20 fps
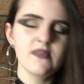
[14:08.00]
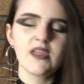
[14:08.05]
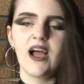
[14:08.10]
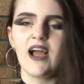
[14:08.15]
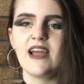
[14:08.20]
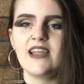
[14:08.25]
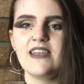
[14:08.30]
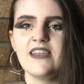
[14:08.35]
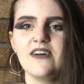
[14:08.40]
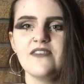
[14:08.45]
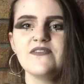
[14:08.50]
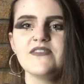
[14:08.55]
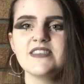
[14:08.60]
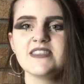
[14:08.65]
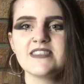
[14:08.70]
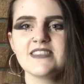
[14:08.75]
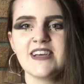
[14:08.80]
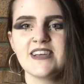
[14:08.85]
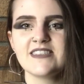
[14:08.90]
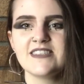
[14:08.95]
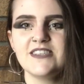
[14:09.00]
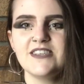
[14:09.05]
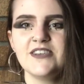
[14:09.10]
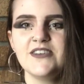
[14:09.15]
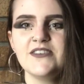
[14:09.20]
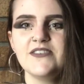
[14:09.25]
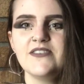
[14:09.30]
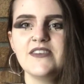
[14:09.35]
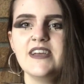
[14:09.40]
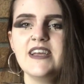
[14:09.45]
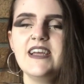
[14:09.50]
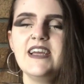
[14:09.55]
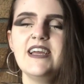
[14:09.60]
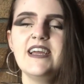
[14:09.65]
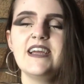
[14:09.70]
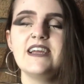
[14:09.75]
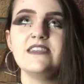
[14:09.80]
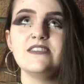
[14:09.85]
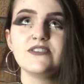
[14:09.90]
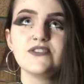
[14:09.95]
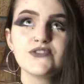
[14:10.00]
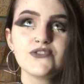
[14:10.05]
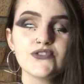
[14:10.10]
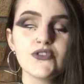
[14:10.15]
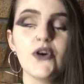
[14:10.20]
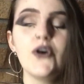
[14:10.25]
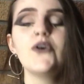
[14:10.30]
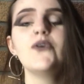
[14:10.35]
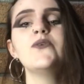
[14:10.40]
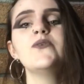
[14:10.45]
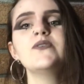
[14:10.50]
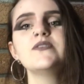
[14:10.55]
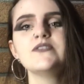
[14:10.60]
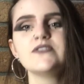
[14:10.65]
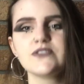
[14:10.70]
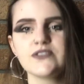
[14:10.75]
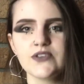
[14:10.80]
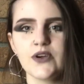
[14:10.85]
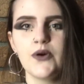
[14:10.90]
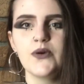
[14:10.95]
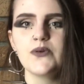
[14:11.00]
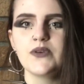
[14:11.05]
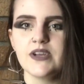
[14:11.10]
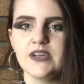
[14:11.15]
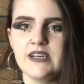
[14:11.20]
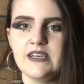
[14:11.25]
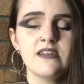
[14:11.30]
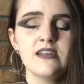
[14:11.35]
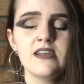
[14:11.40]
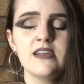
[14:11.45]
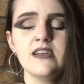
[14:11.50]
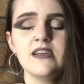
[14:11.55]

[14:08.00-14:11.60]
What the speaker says: I love this tattoo. It's so good.